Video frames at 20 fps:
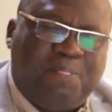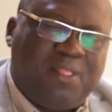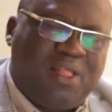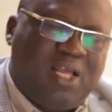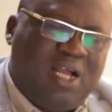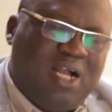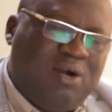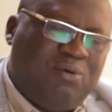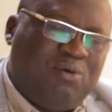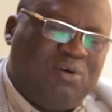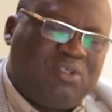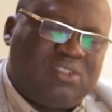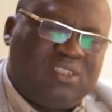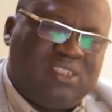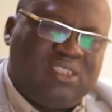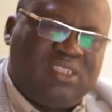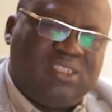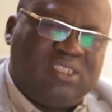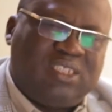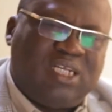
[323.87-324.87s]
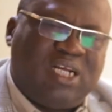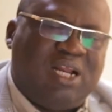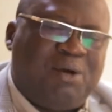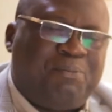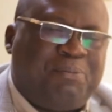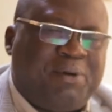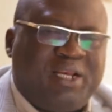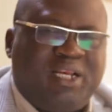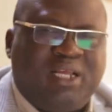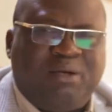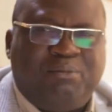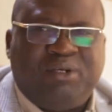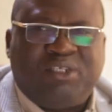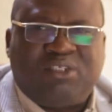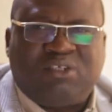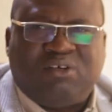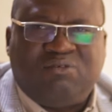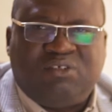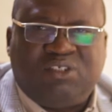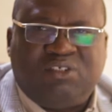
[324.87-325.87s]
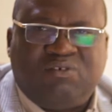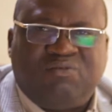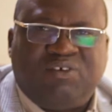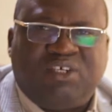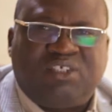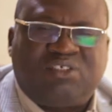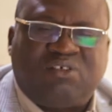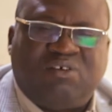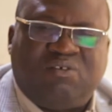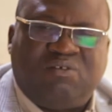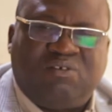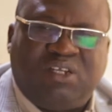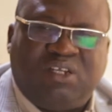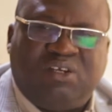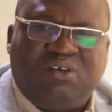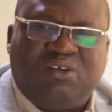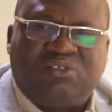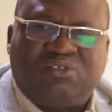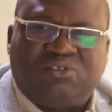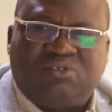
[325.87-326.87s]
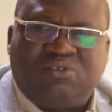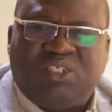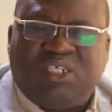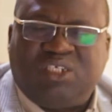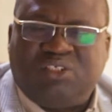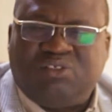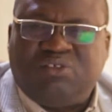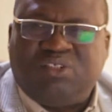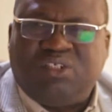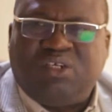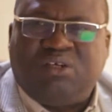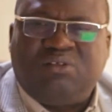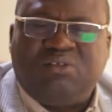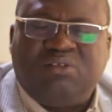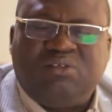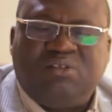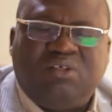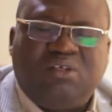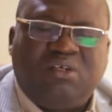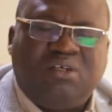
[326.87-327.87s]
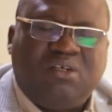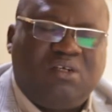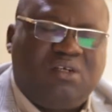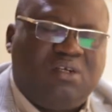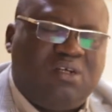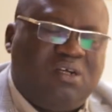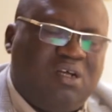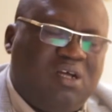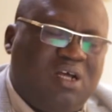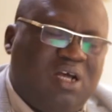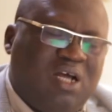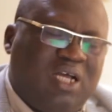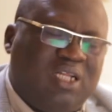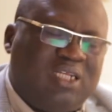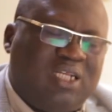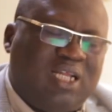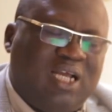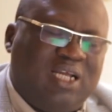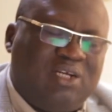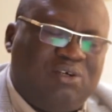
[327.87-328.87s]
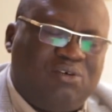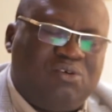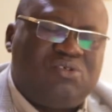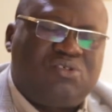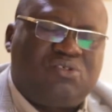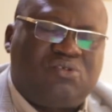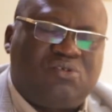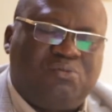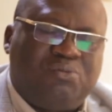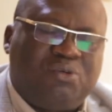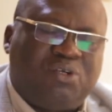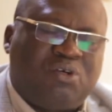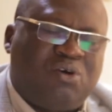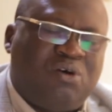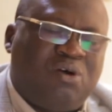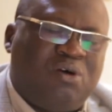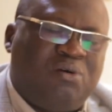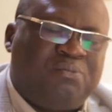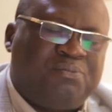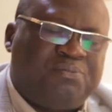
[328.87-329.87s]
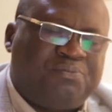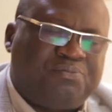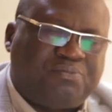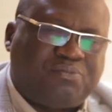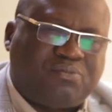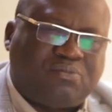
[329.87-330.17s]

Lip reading: I was in the General Parliament of the University of Lagos Student Union, and I rose to become